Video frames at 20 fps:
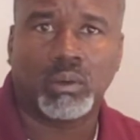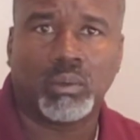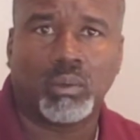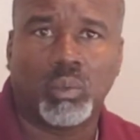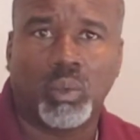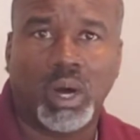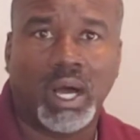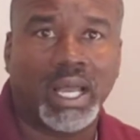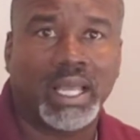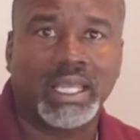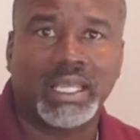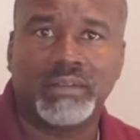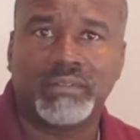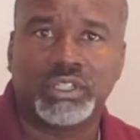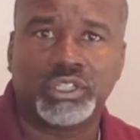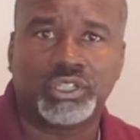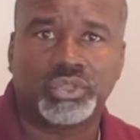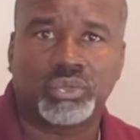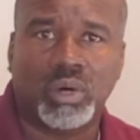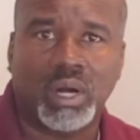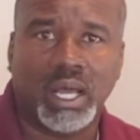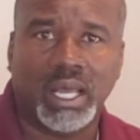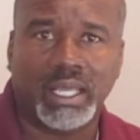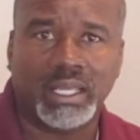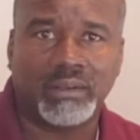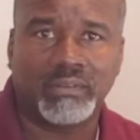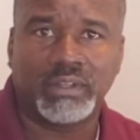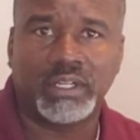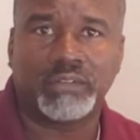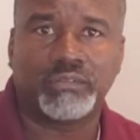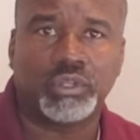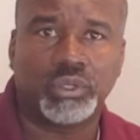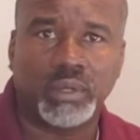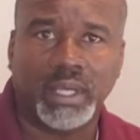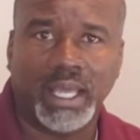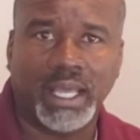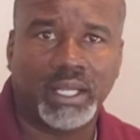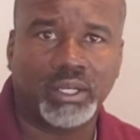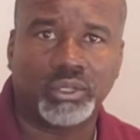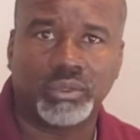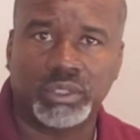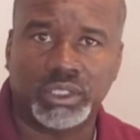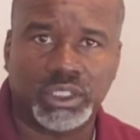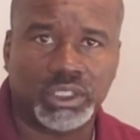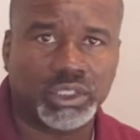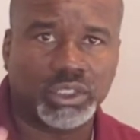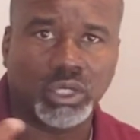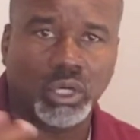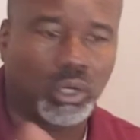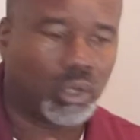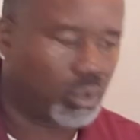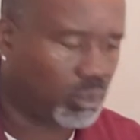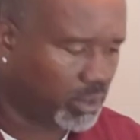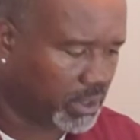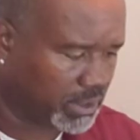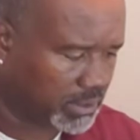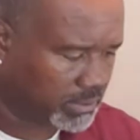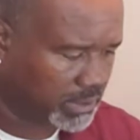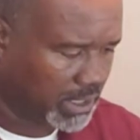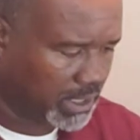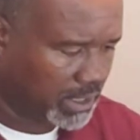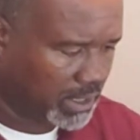why even try, even if you can do it? Just go and